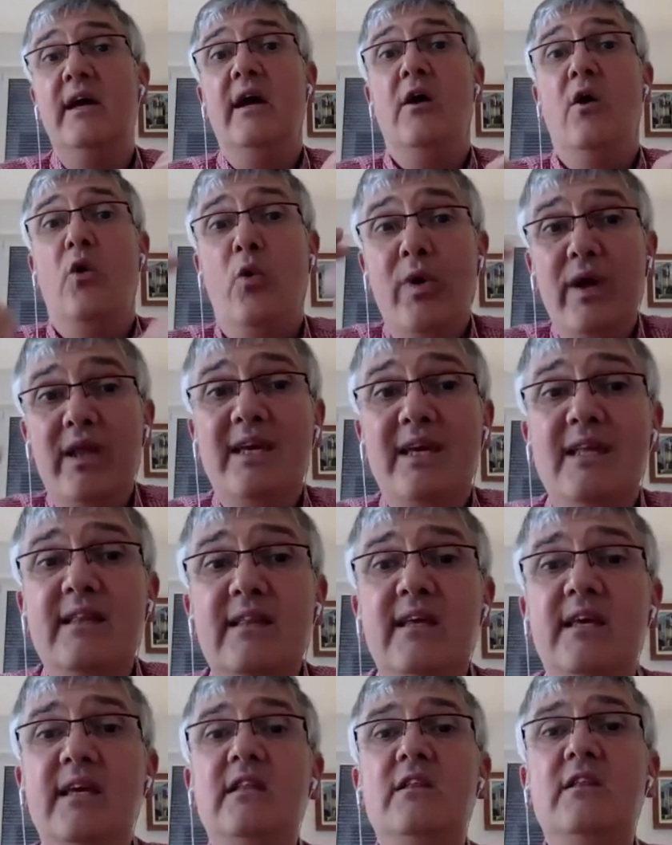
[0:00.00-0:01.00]
within
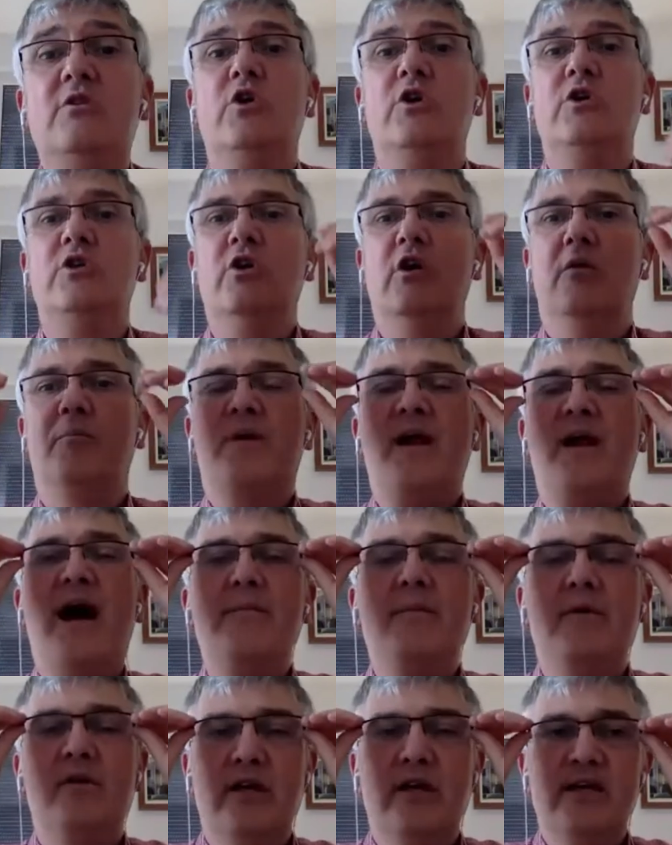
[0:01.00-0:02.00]
the internal
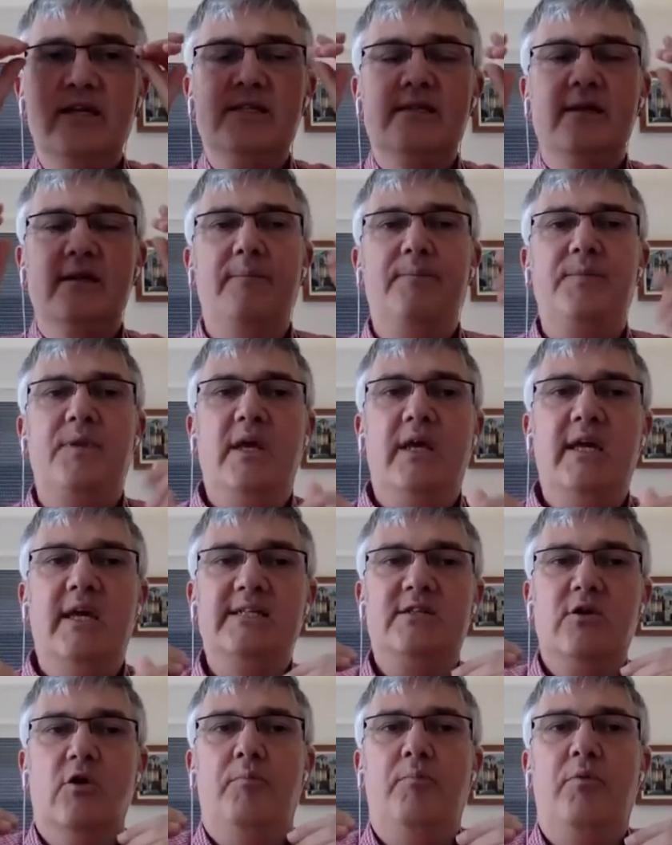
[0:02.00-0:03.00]
primaries
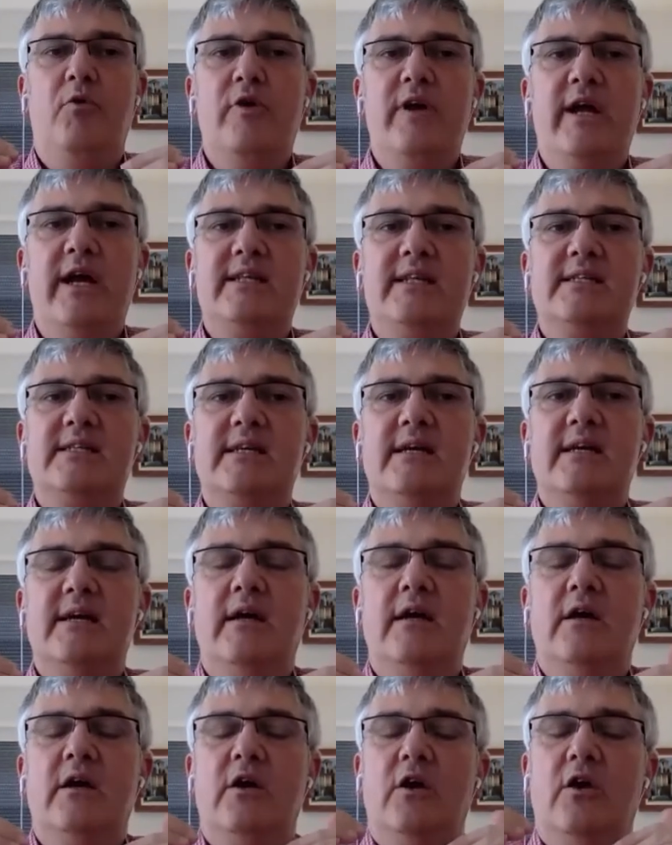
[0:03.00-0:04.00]
his opponents
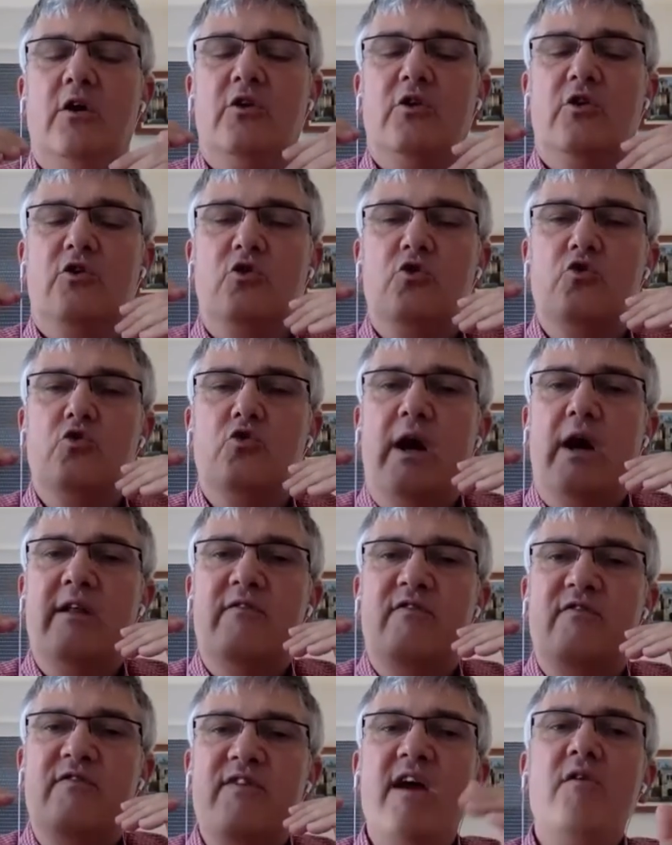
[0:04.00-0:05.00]
through a
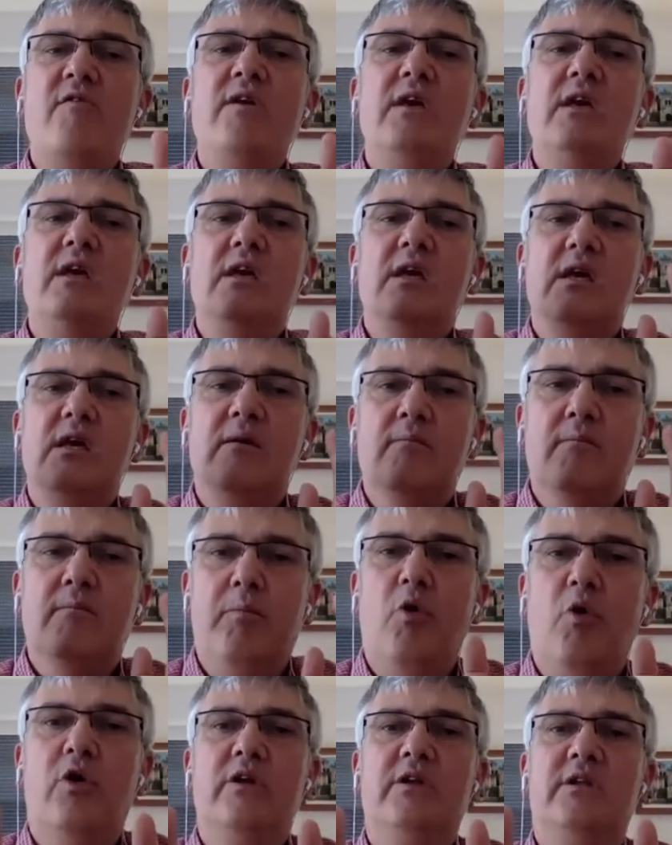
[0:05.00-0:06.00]
very
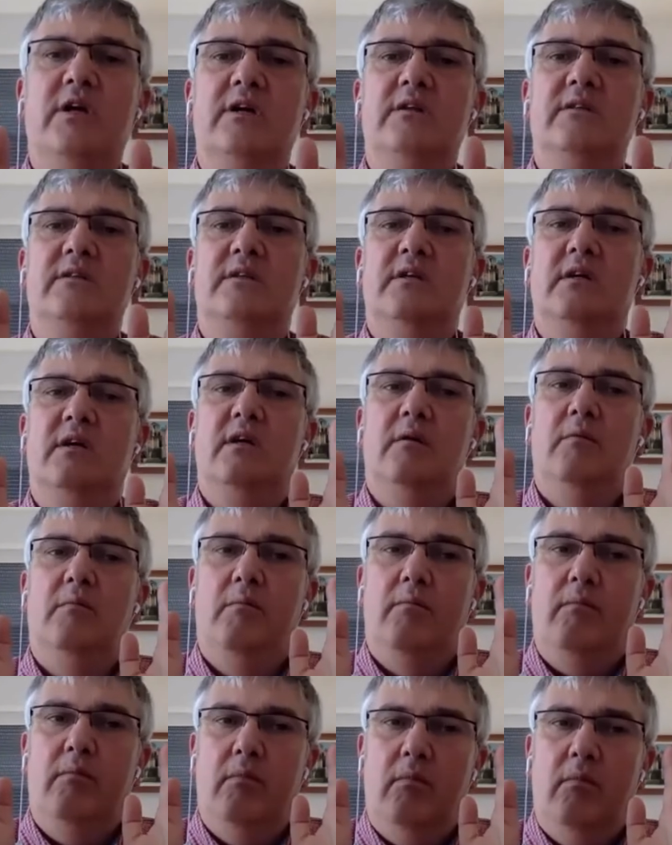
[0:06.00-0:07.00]
important
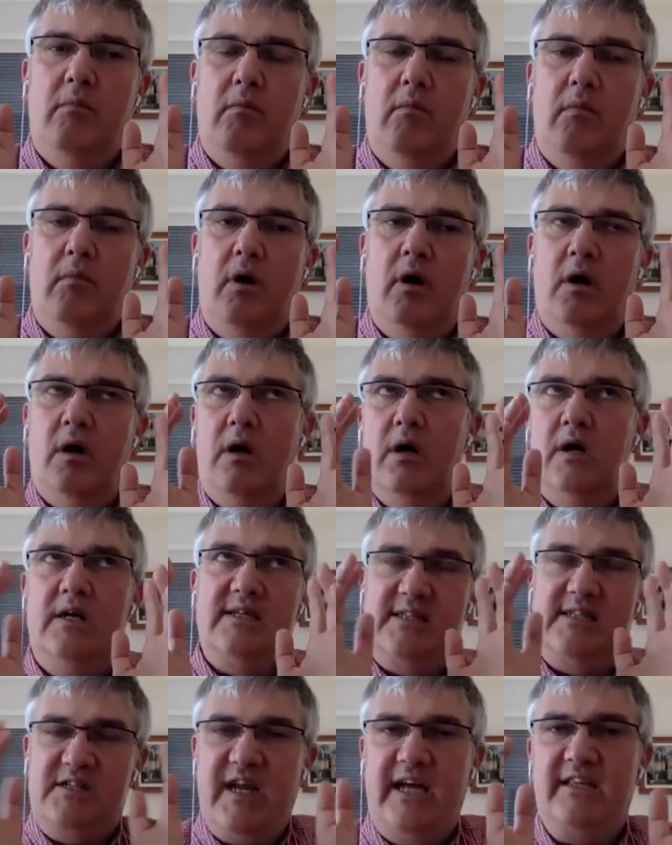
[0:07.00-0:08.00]

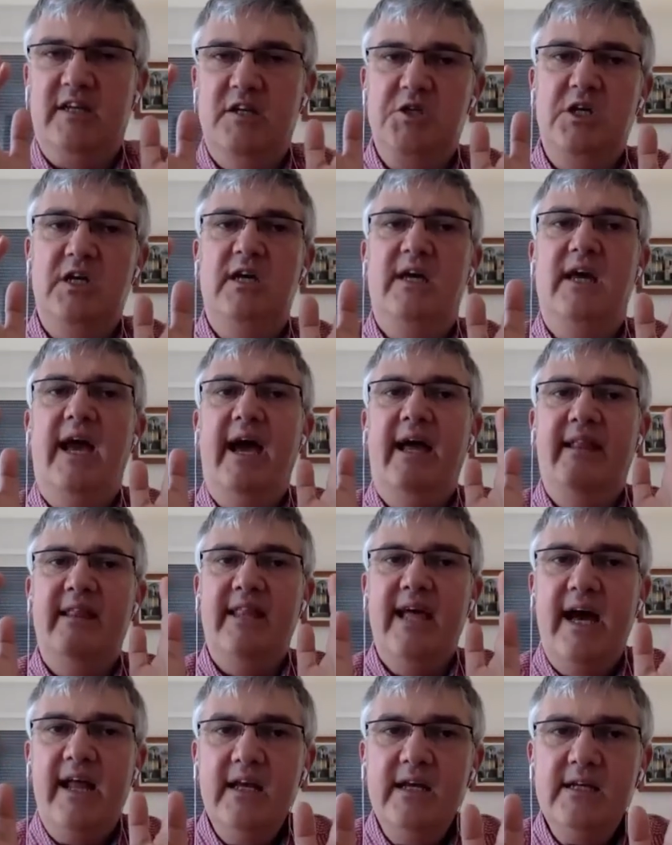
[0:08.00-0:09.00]
strategy. And
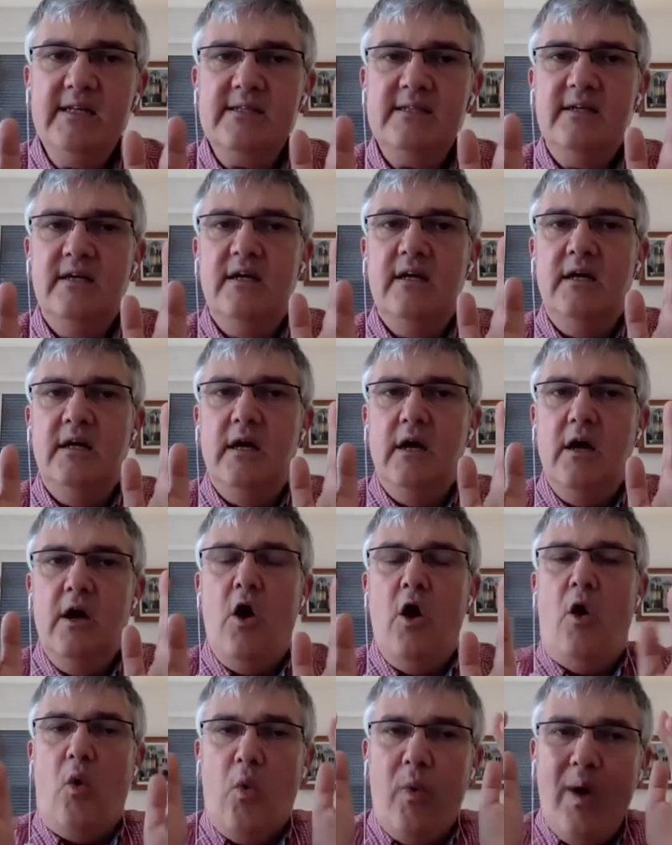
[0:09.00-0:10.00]
that is,
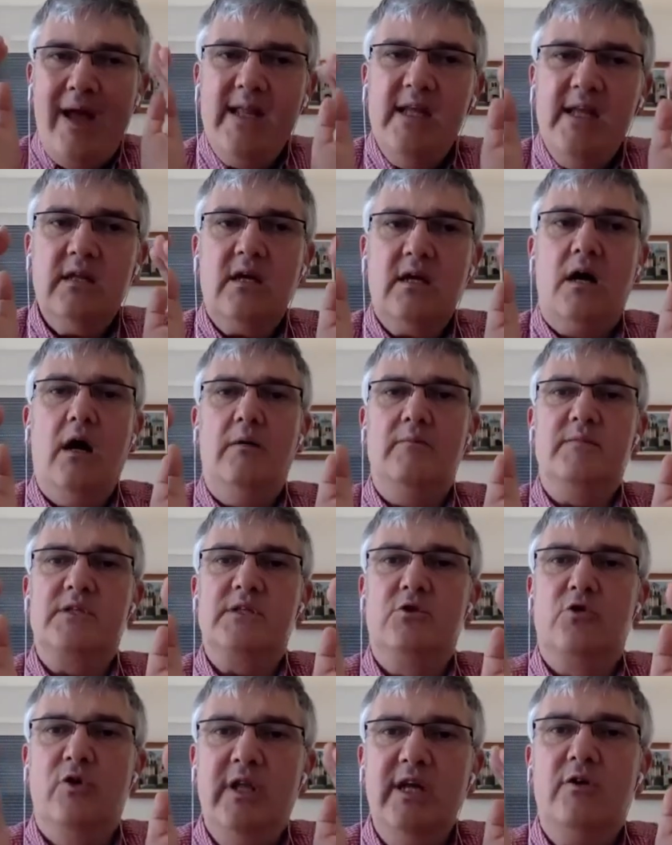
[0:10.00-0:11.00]
when it comes
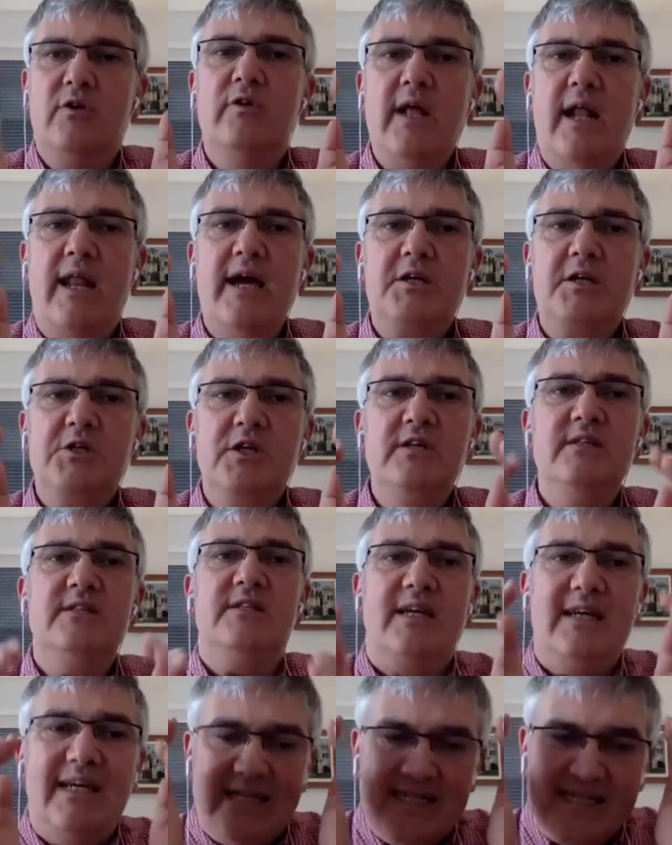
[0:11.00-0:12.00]
to Likud elections,
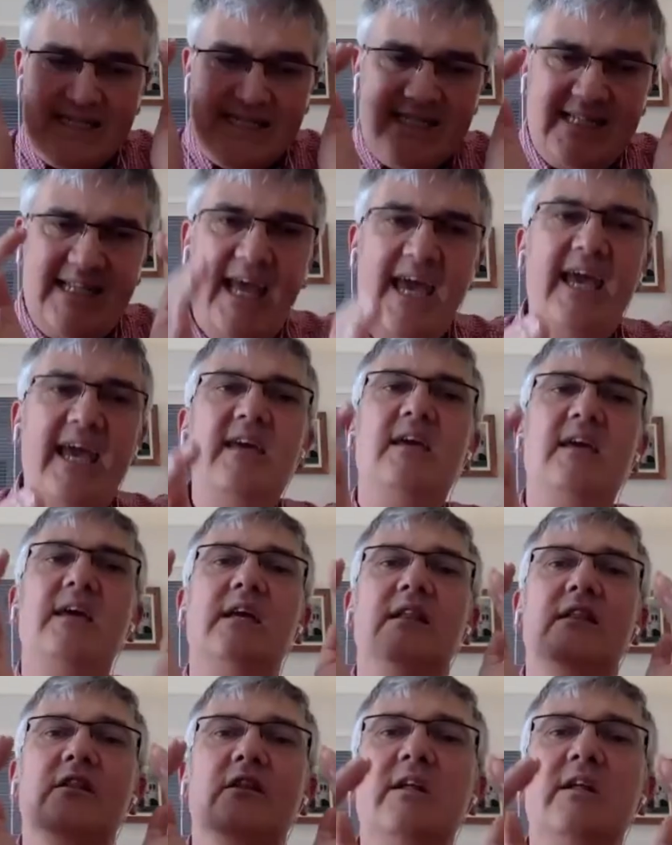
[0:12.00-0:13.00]
stay
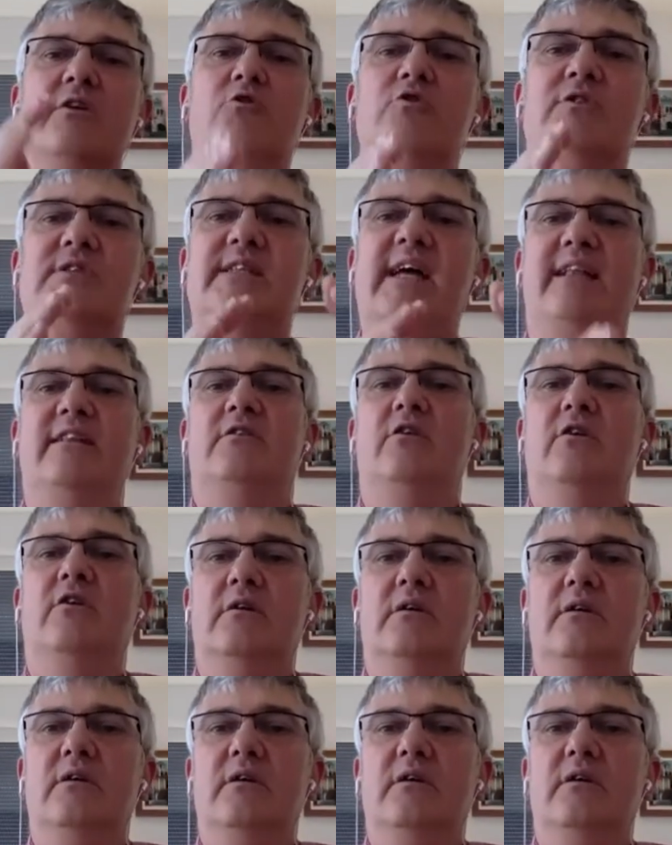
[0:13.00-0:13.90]
in the Likud center.